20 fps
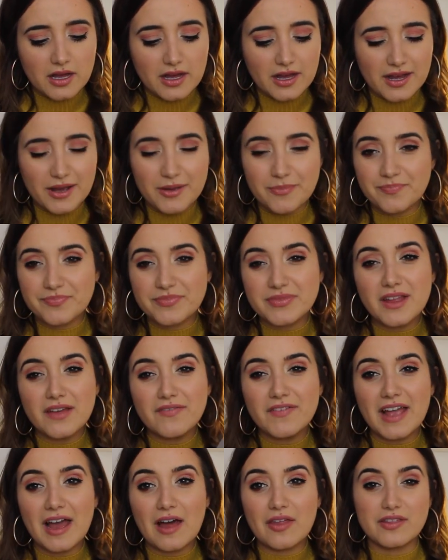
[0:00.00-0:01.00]

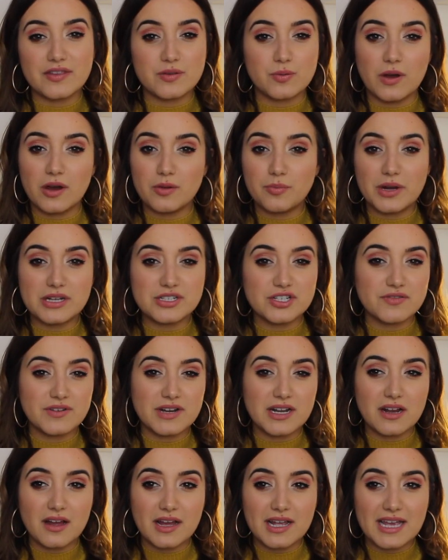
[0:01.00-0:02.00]
Nothing out of this world, but I do
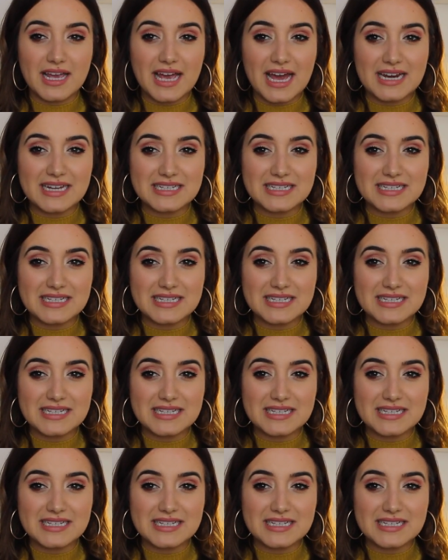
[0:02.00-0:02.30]
really like it,